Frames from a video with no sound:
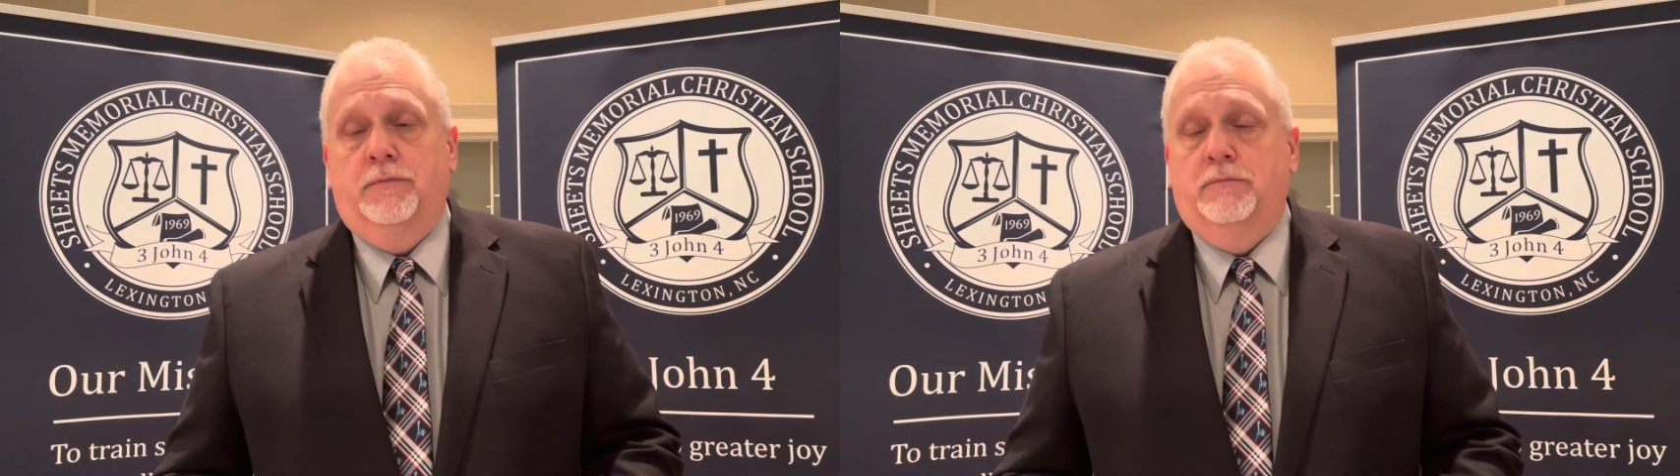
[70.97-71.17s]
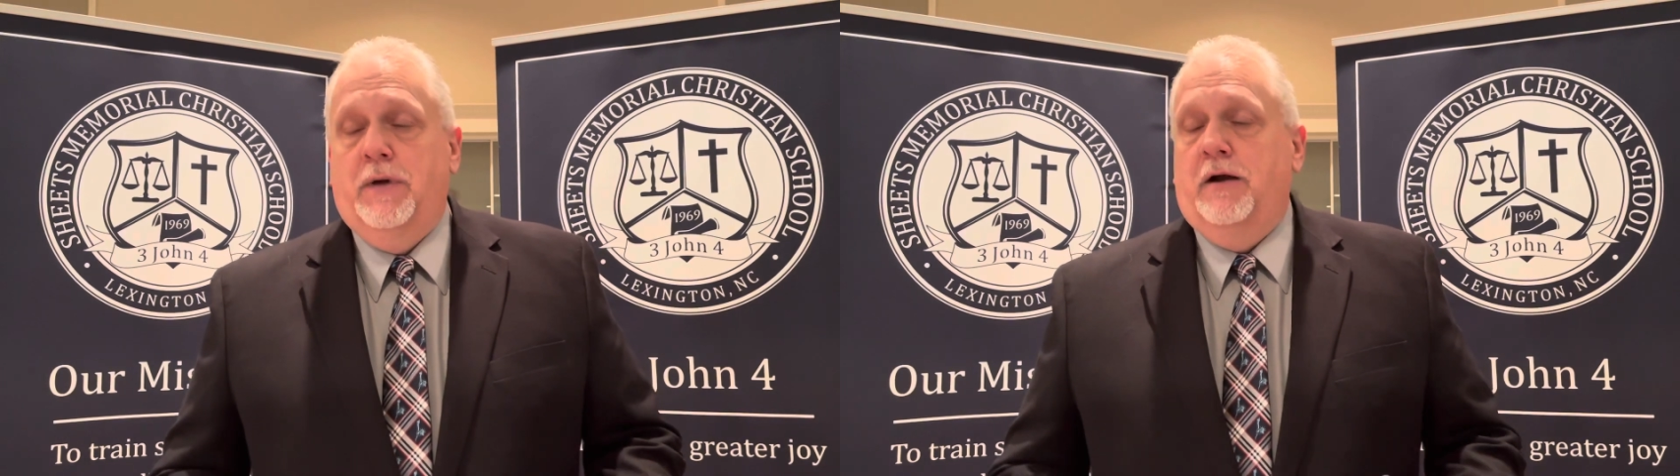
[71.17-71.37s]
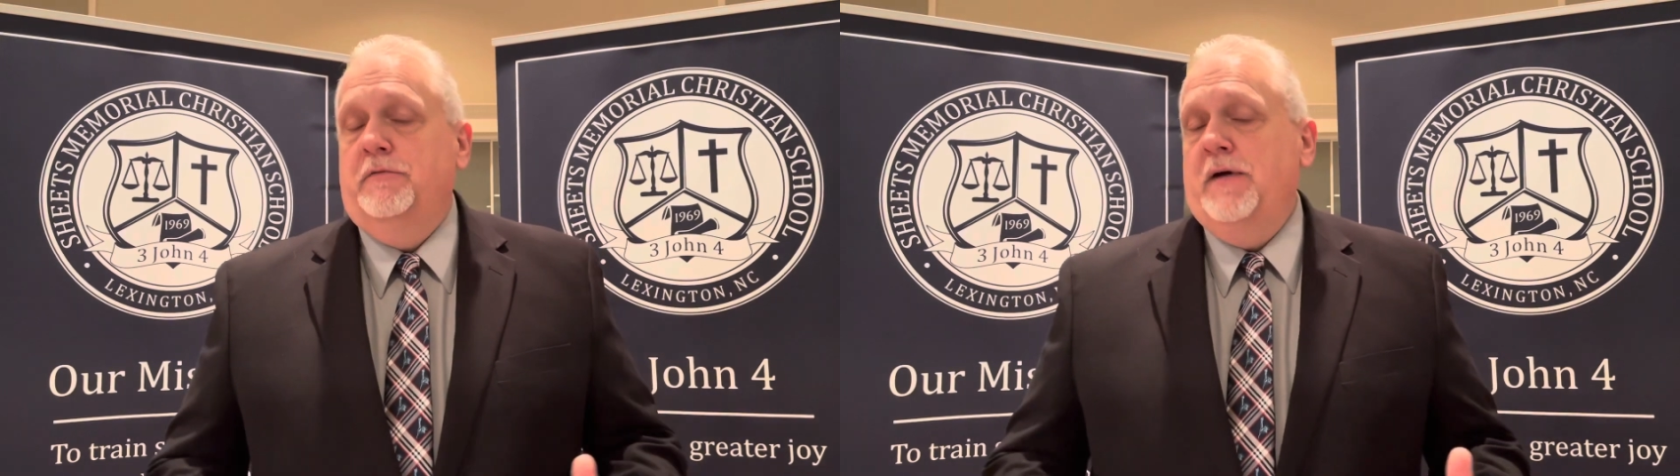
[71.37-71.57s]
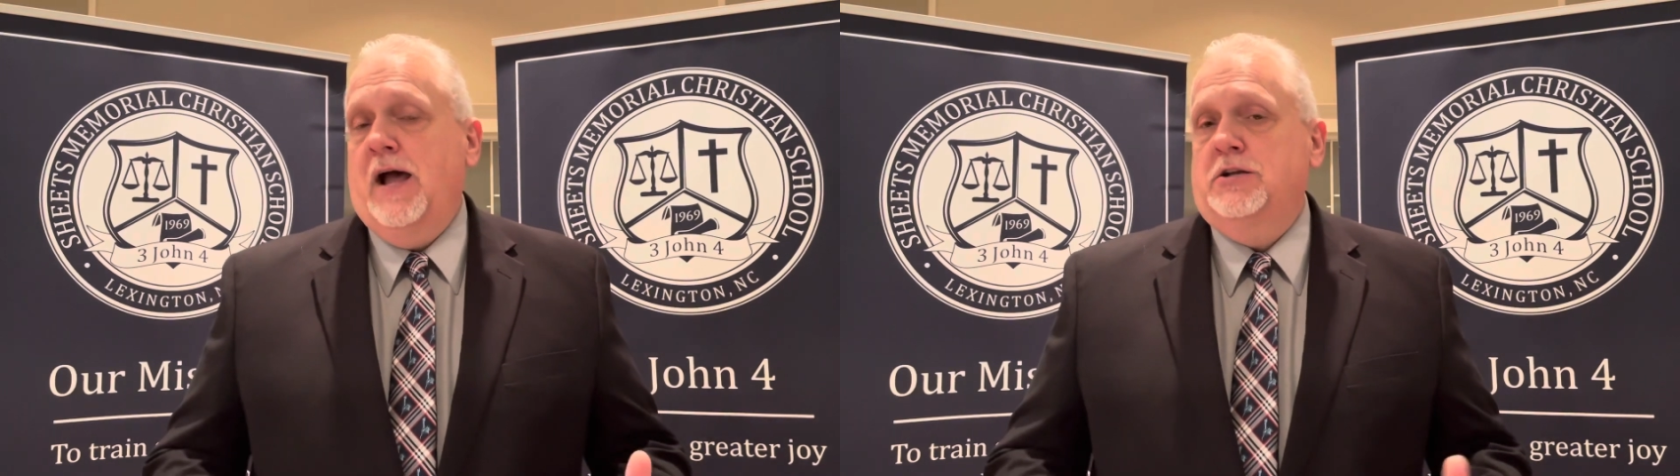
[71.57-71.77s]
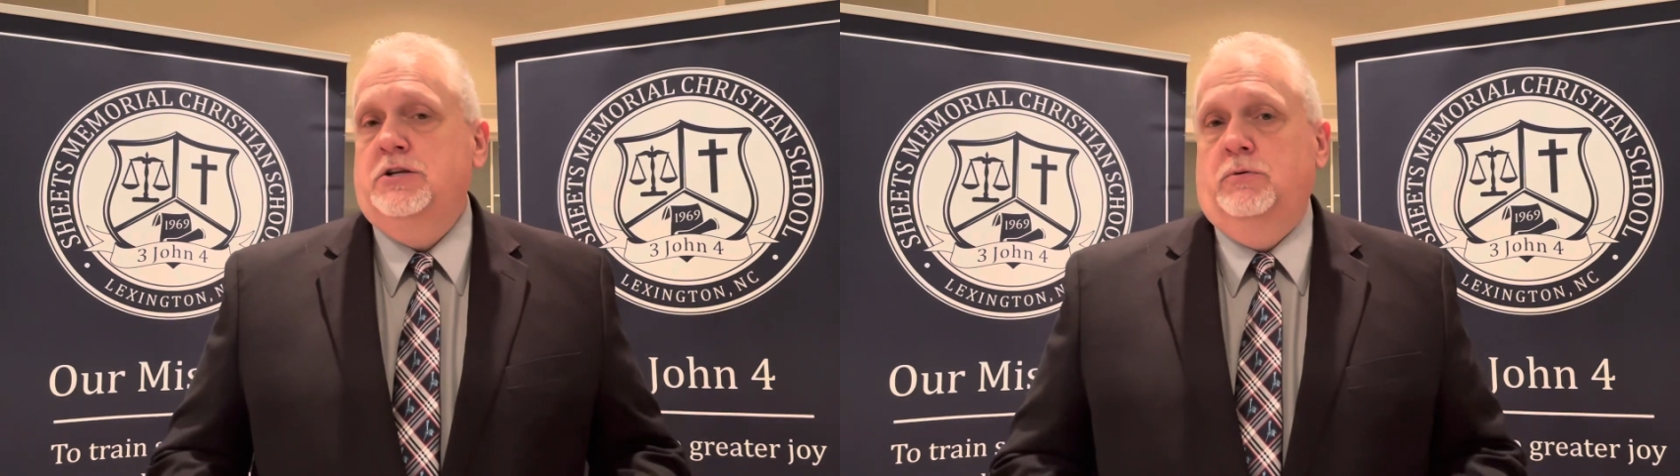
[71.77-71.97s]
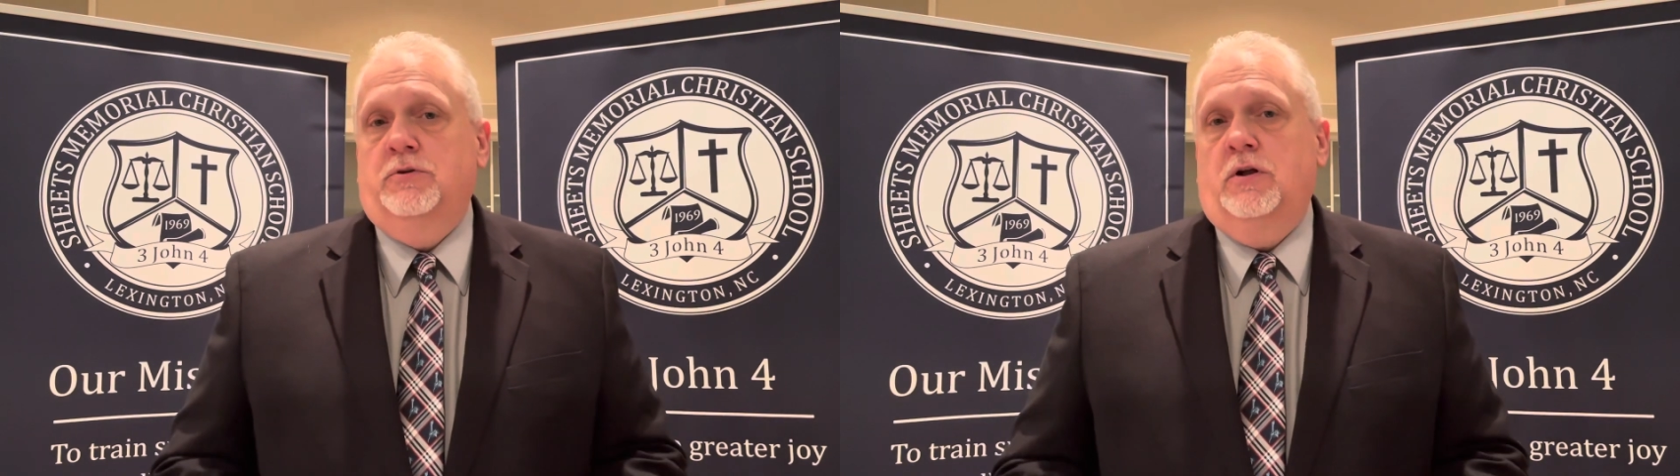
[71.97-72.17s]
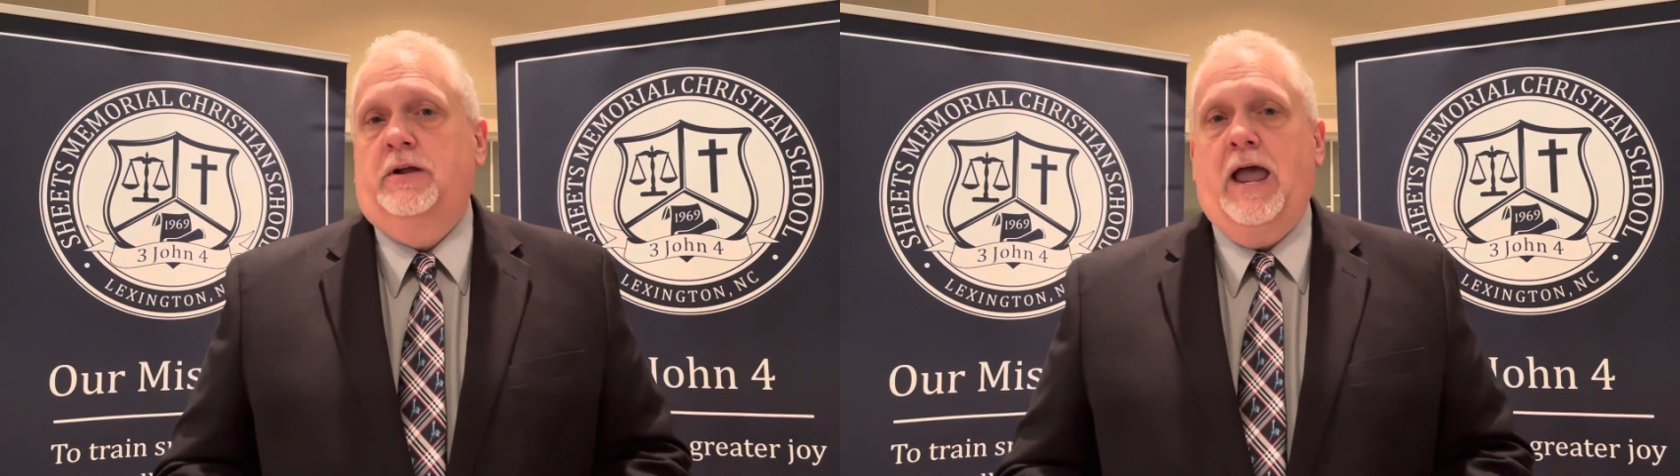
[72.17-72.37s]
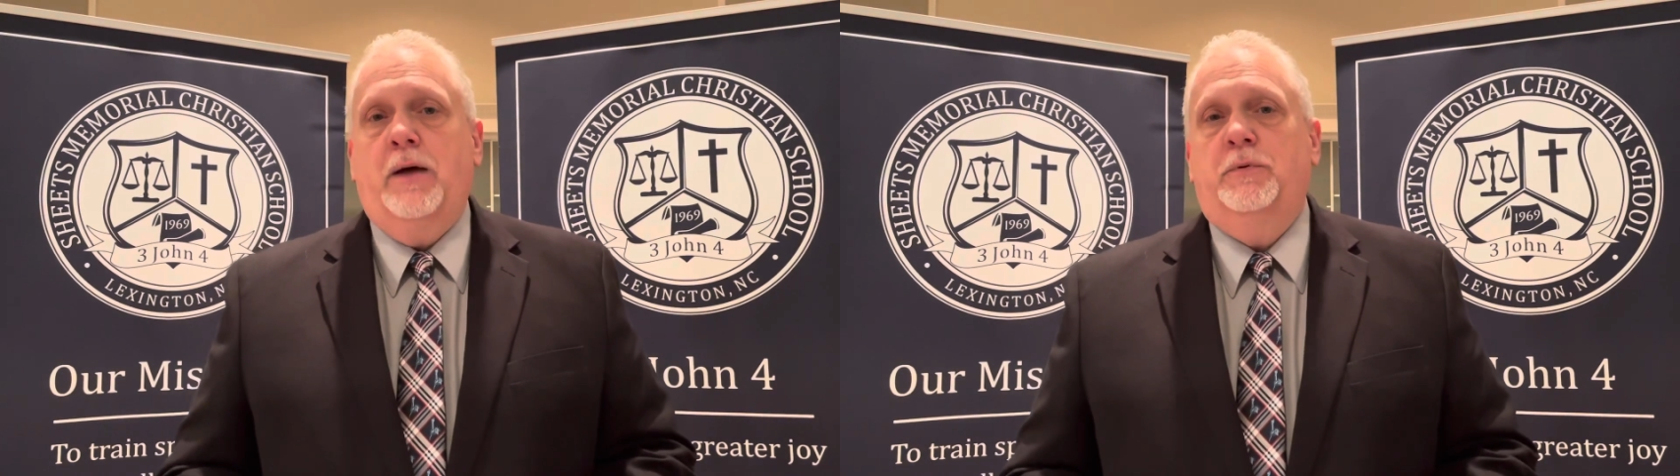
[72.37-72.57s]
Matter of fact, she was on
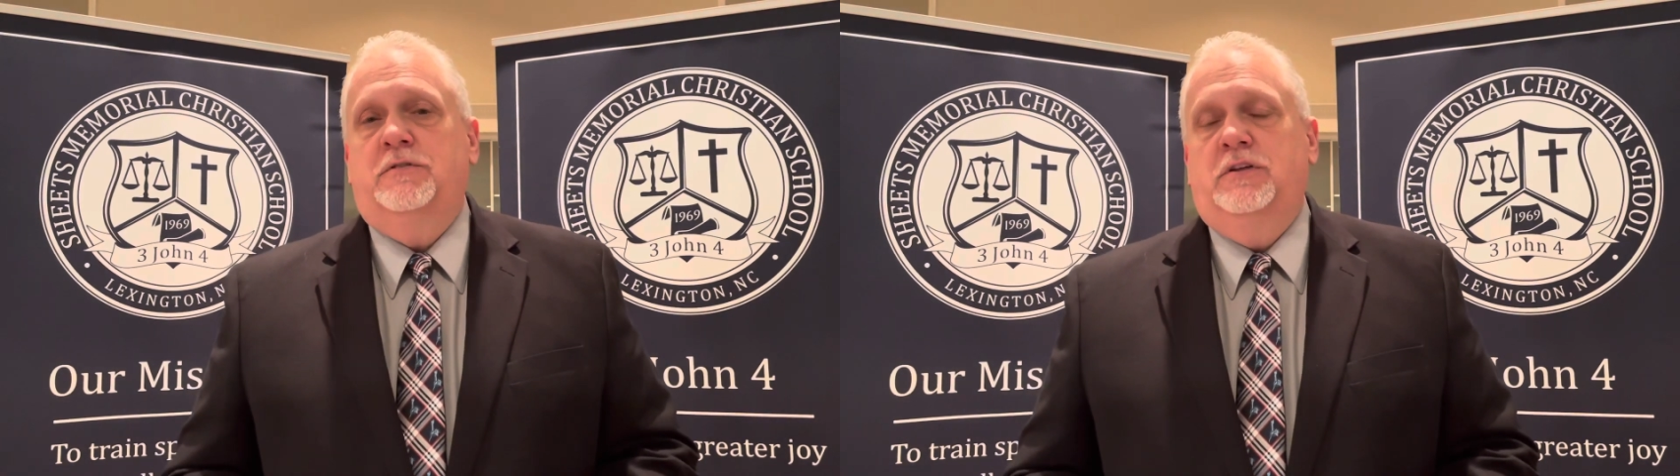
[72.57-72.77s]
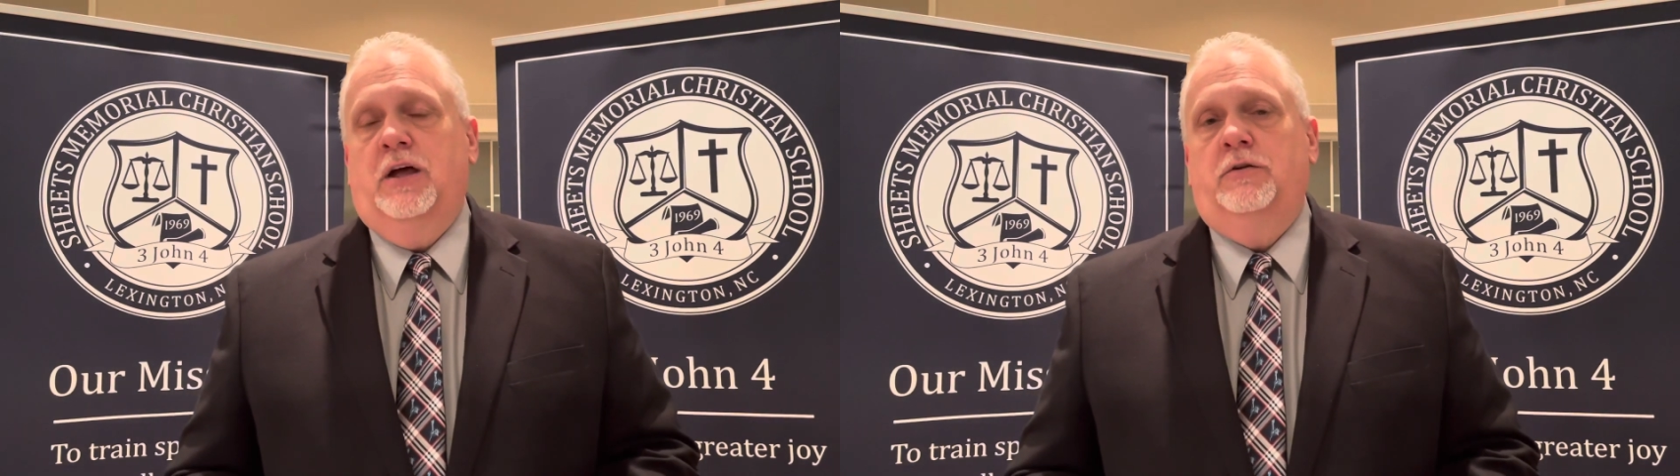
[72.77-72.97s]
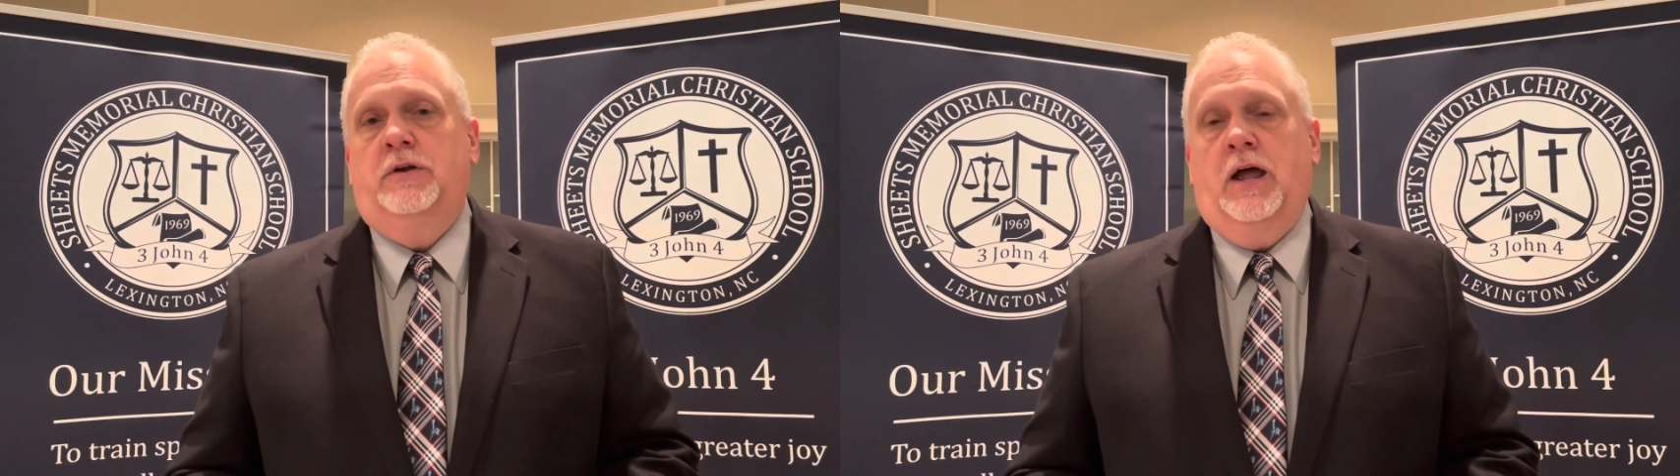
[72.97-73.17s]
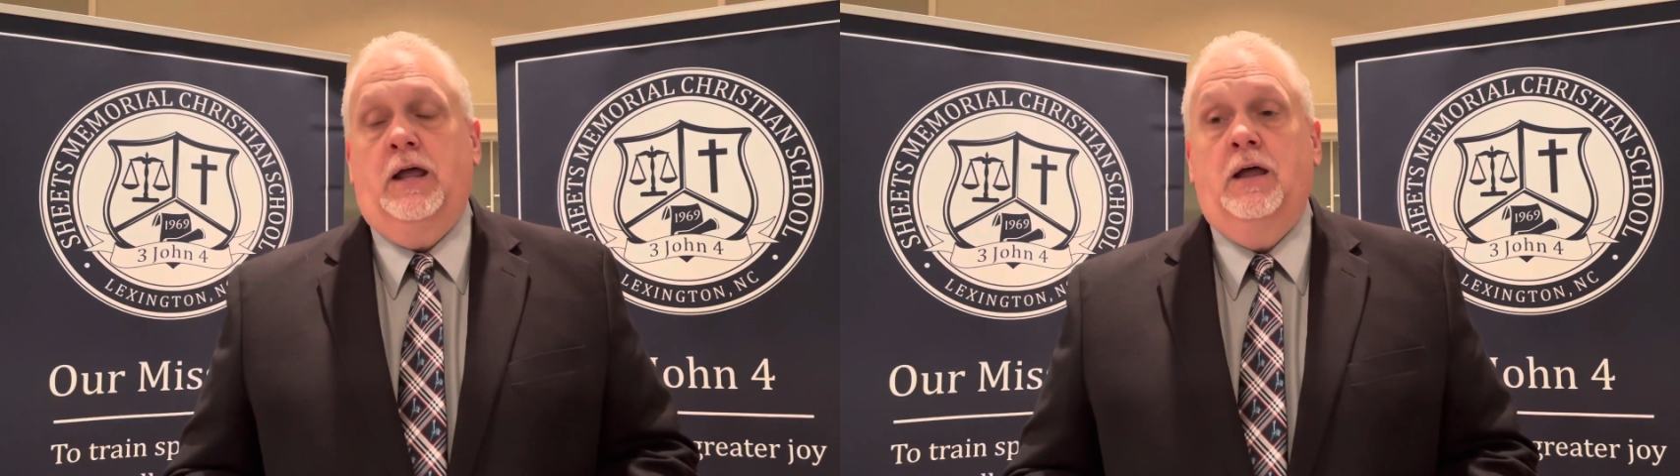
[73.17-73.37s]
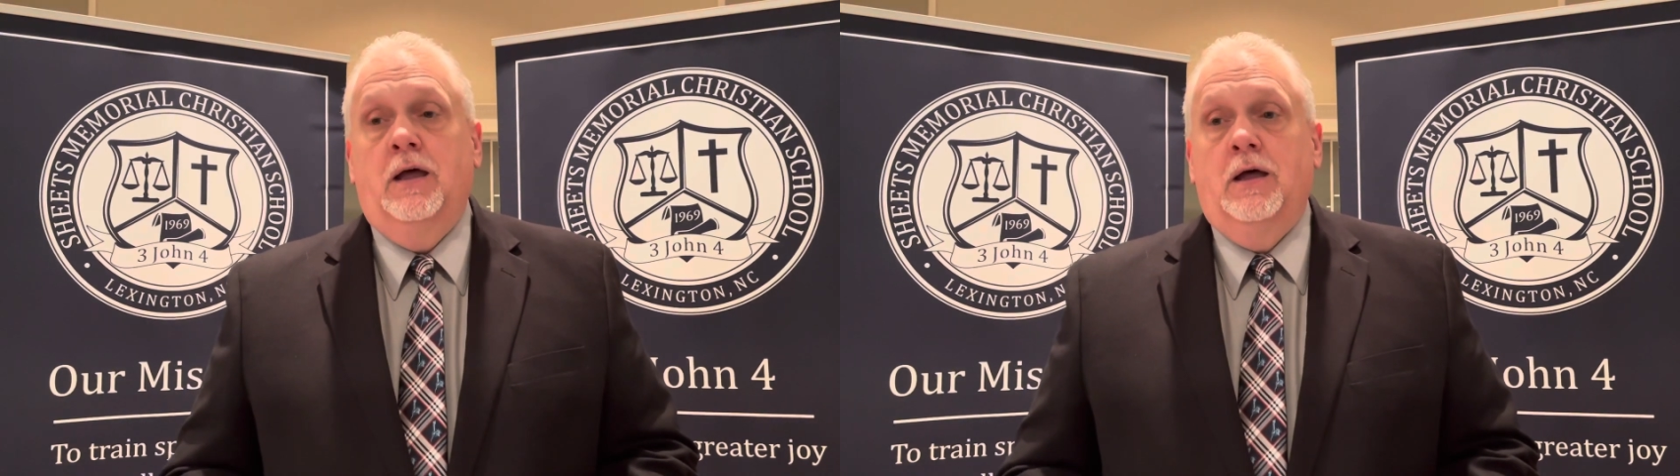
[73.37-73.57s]
campus the other day,